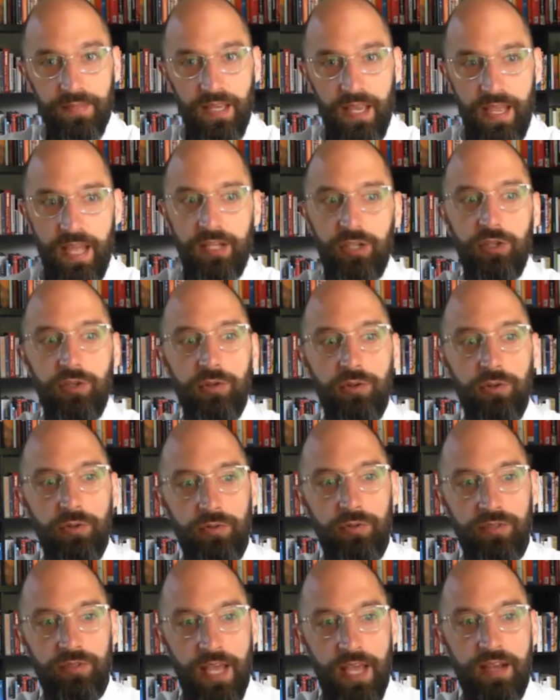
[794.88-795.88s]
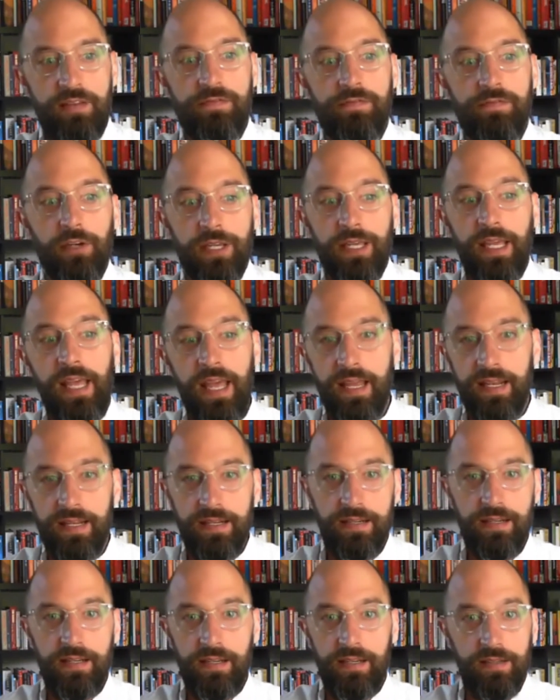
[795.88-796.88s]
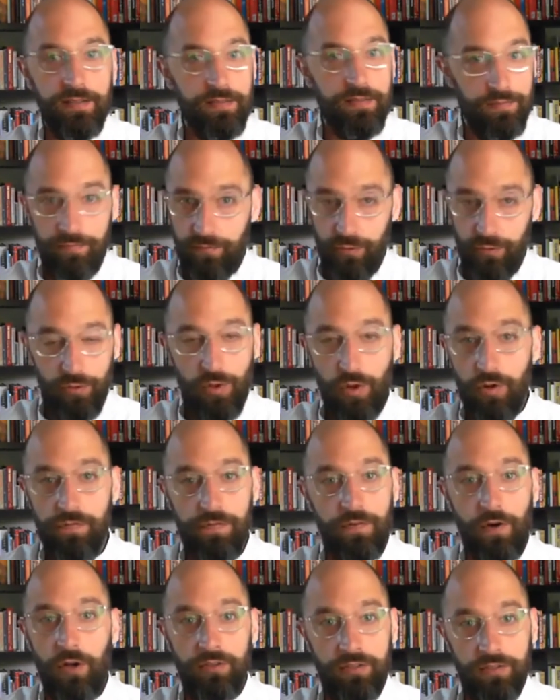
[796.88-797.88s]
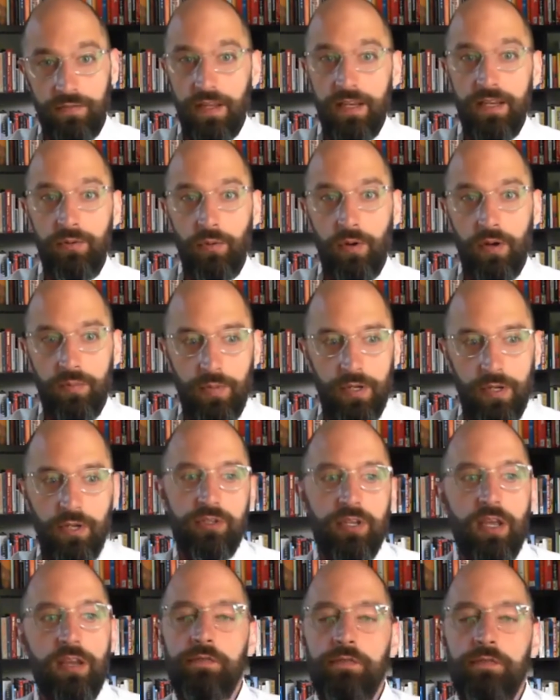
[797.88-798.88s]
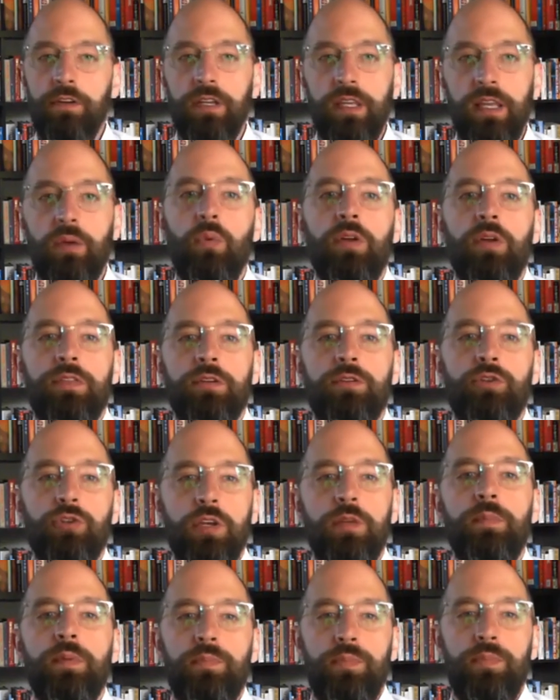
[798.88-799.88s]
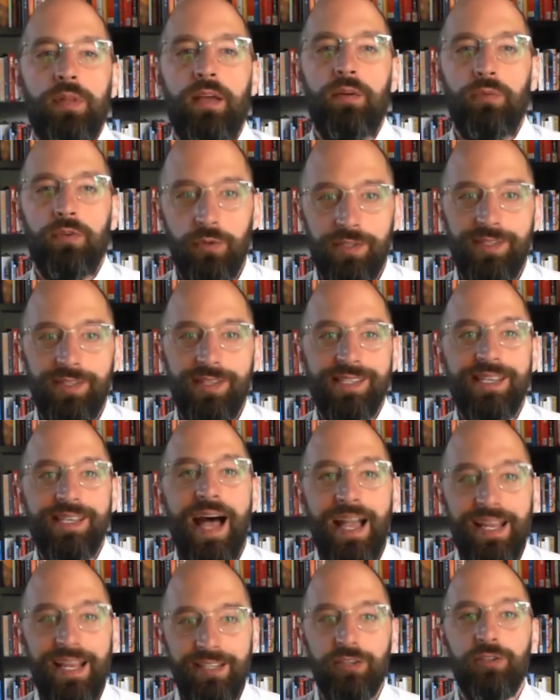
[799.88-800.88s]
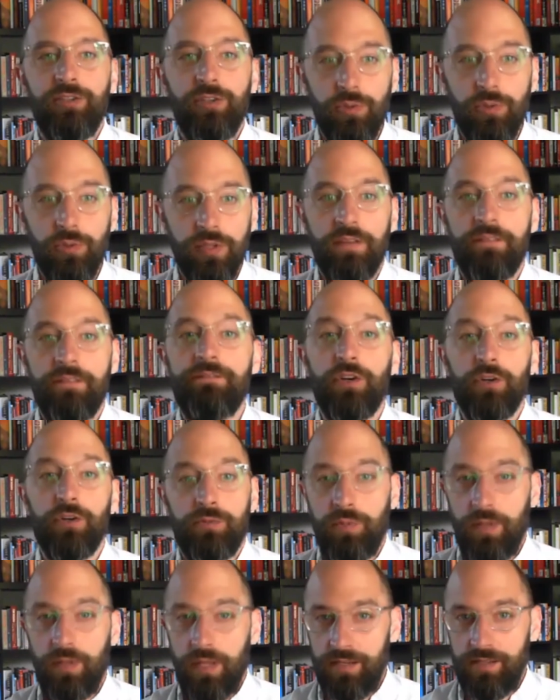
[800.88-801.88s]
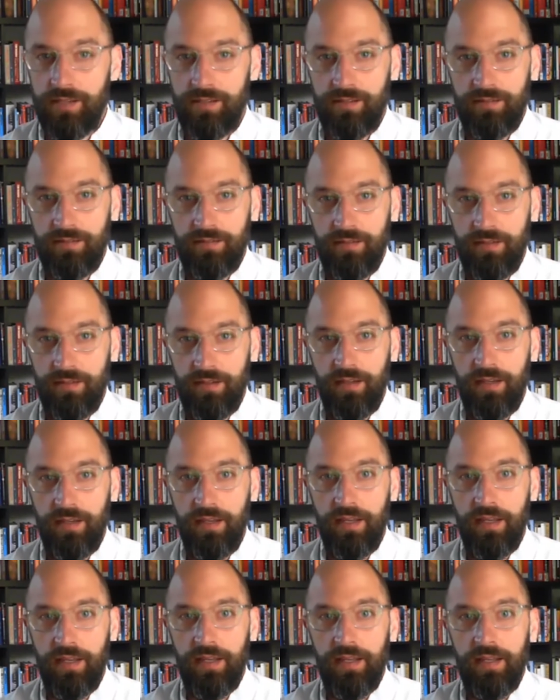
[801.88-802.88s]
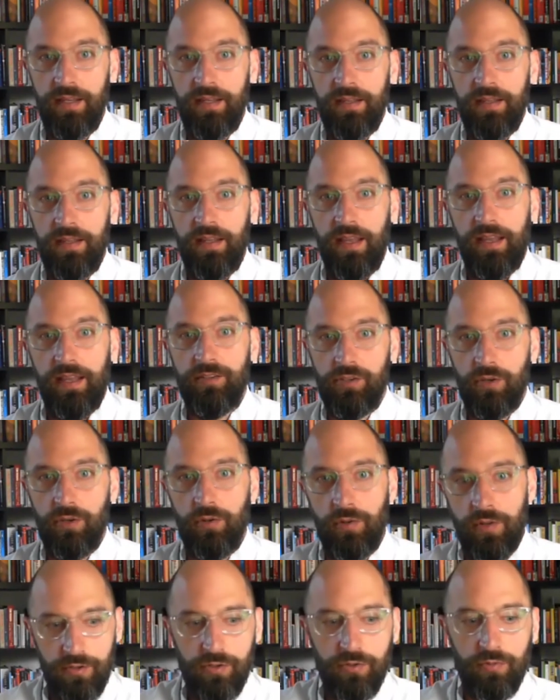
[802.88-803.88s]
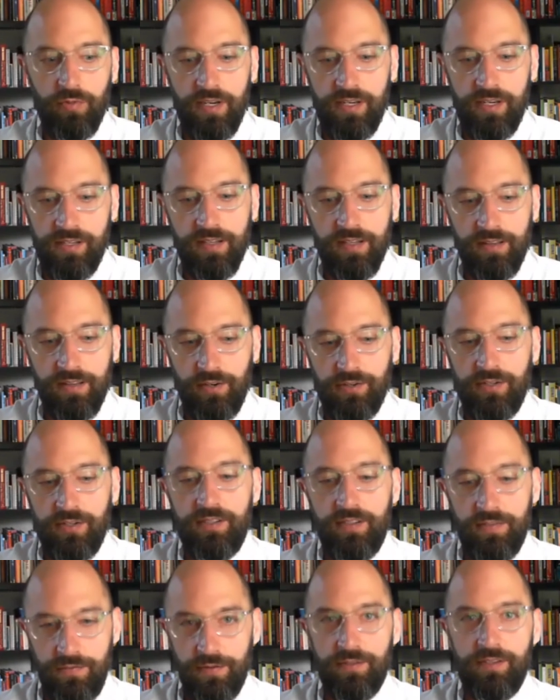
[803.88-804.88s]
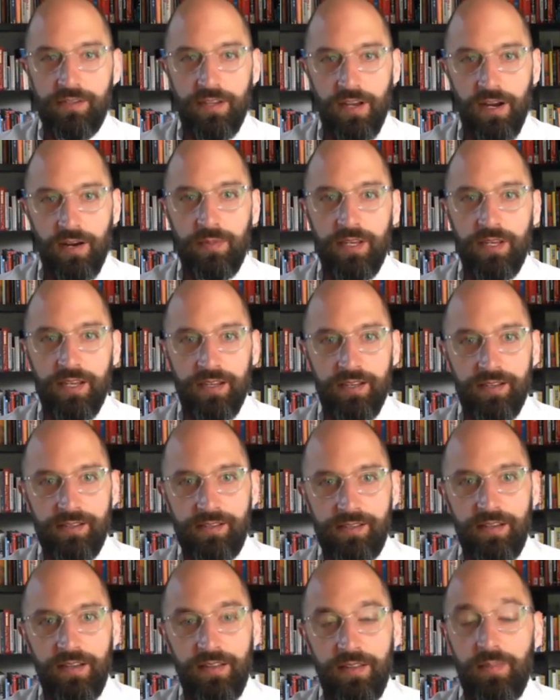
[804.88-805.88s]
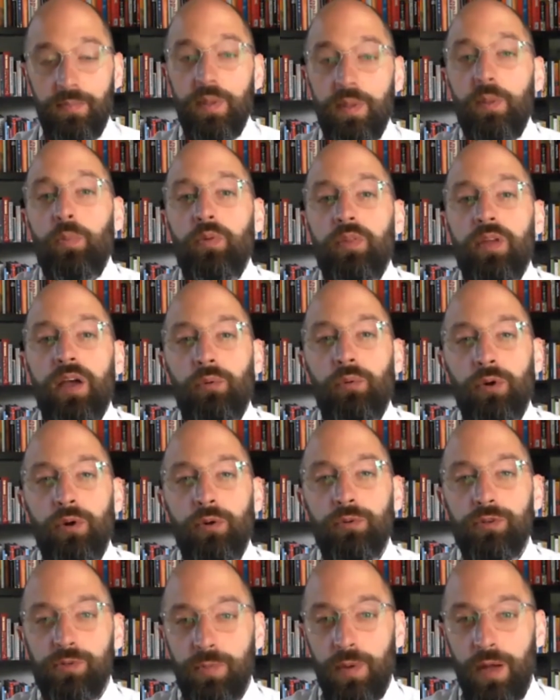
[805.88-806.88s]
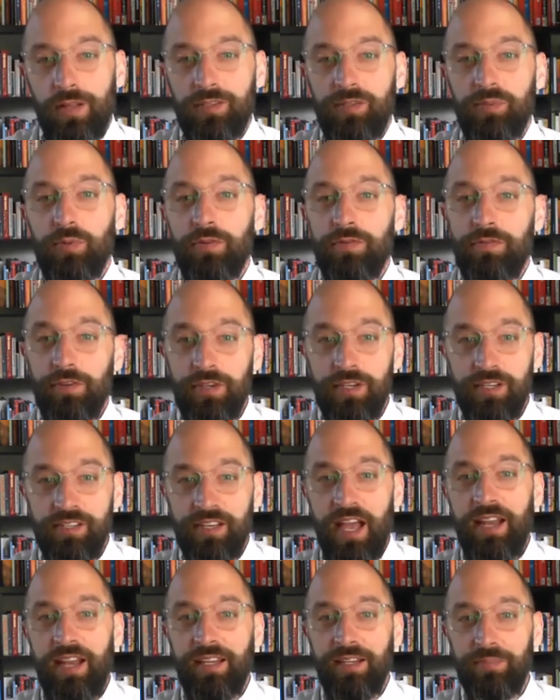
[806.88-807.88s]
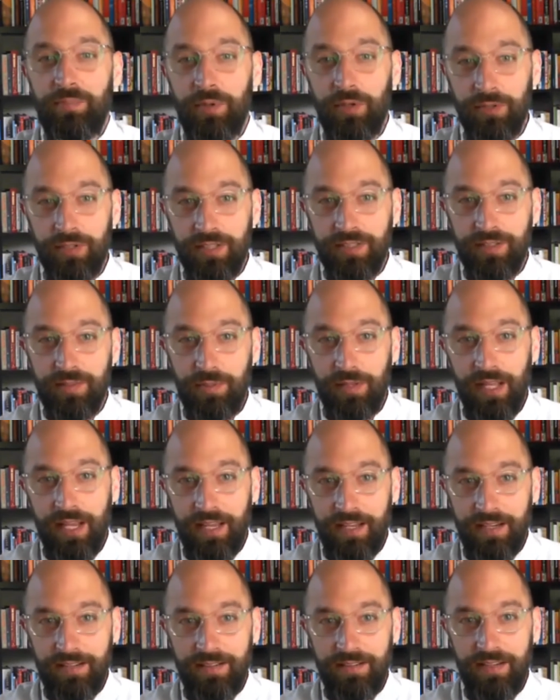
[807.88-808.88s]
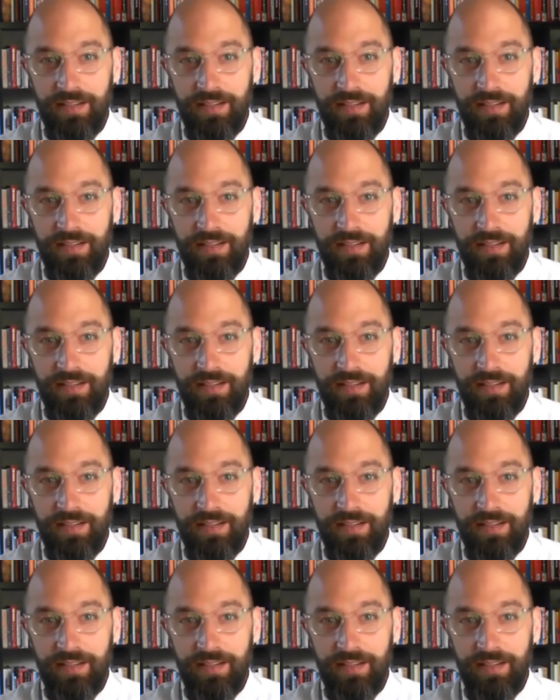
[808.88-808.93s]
and you tend to forget, through no fault of anyone, but you tend to forget what the treatment plant was designed to do in the first place. And so there's a reason that there's a difference there, because the people that were responsible for designing and building the plant